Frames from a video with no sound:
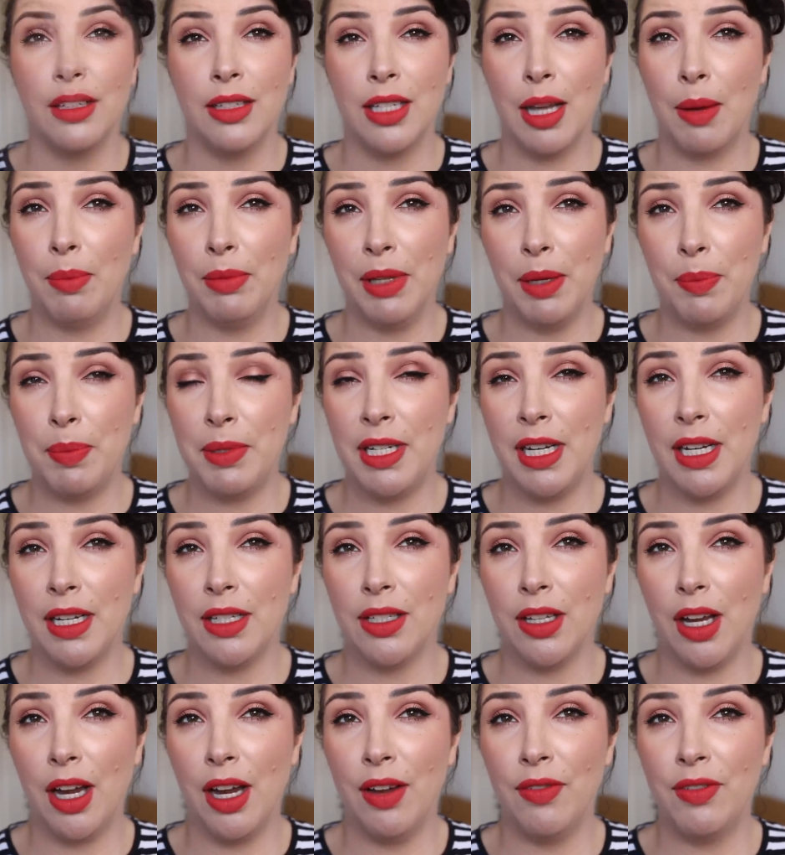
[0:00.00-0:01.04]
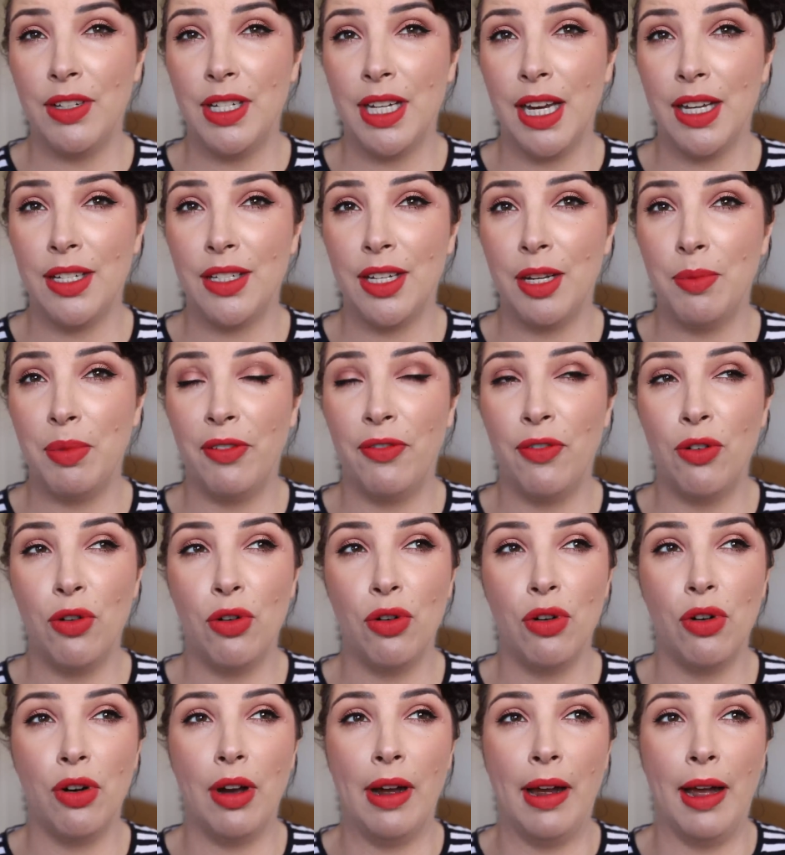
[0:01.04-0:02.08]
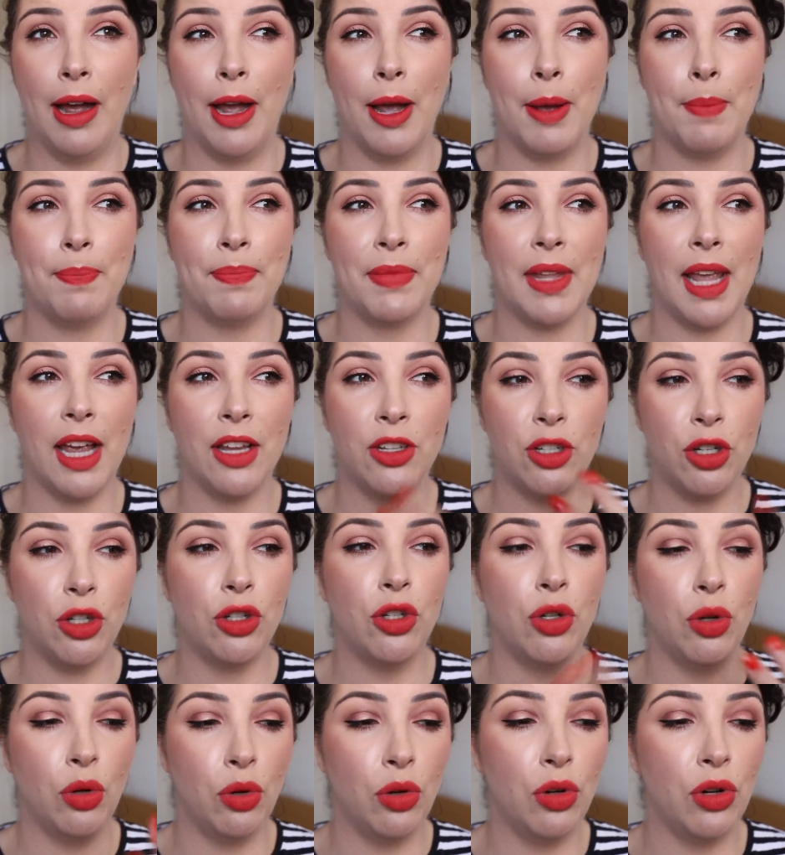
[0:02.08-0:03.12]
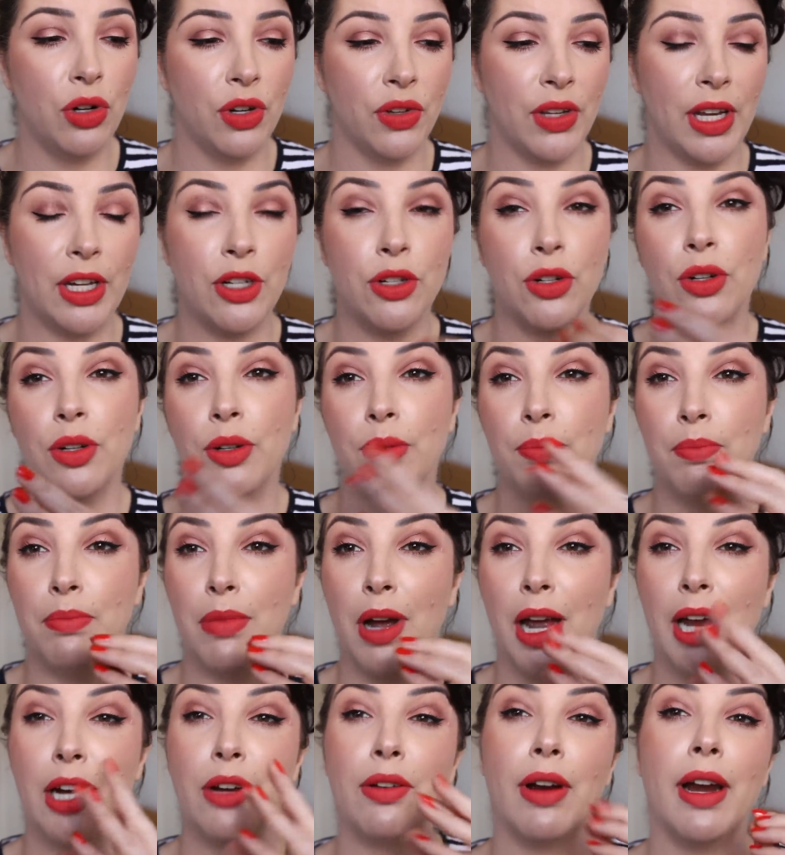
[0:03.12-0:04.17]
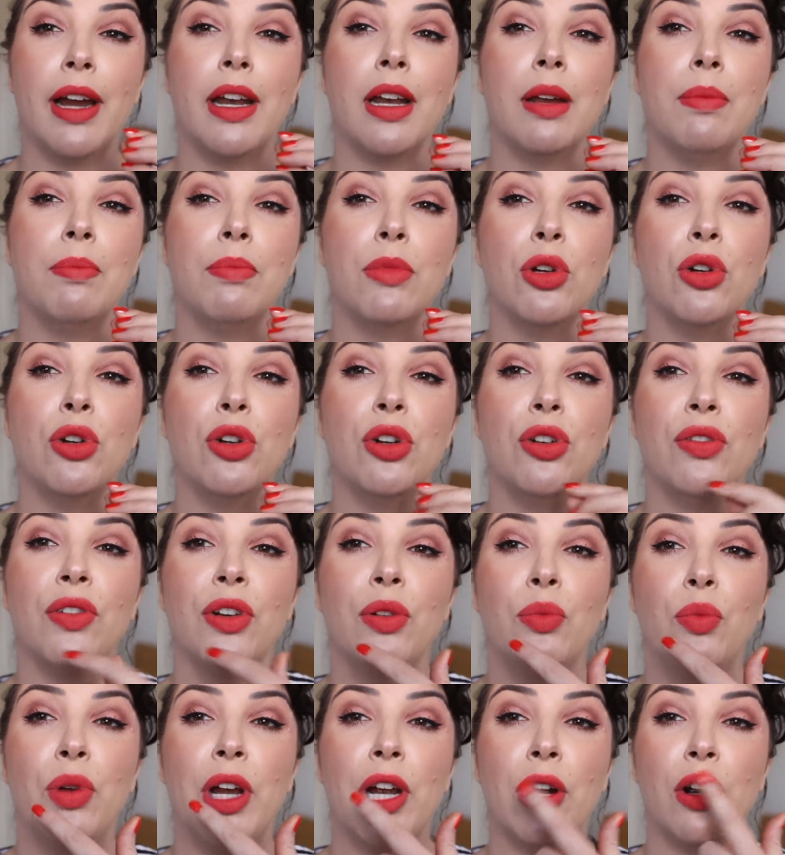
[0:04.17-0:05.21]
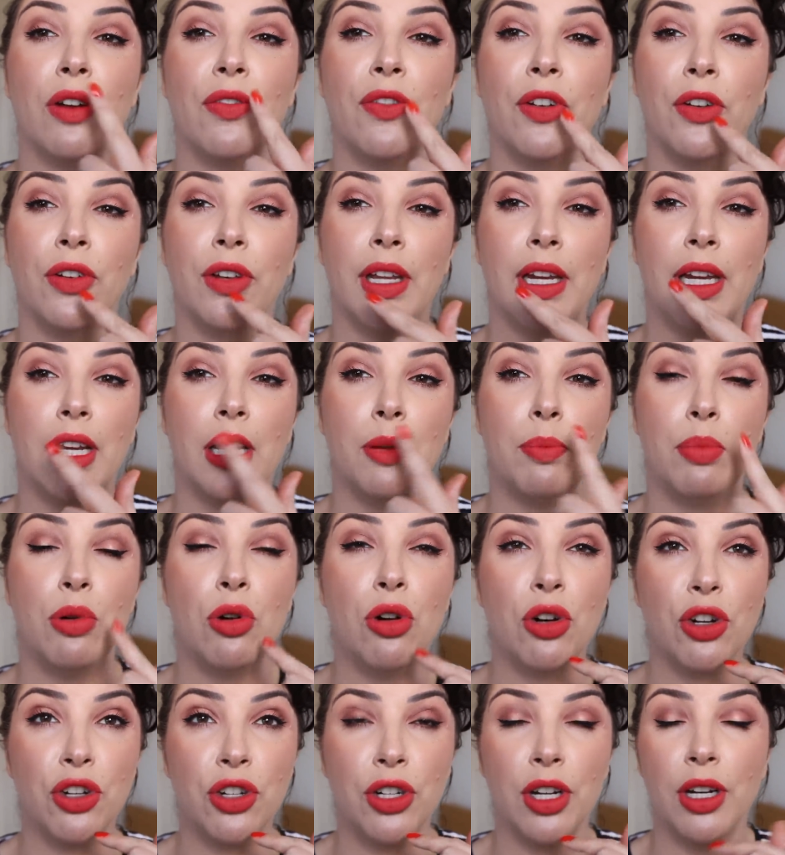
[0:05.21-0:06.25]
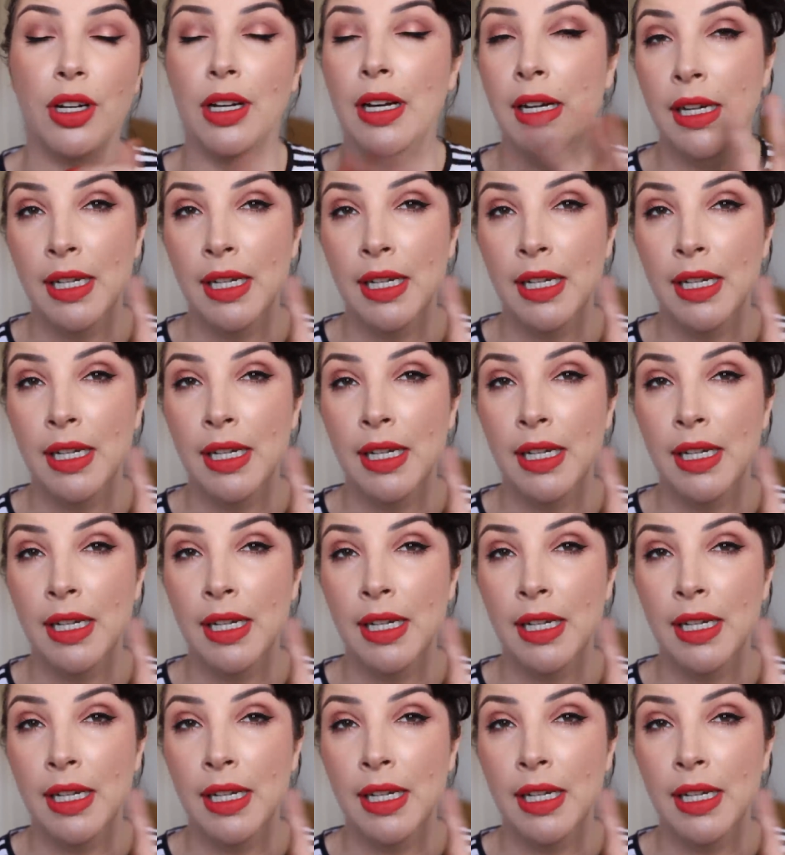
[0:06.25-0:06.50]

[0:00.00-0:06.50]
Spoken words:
Some lipsticks I've tested before, as you talk, they do migrate and move and wear off on the inner portion.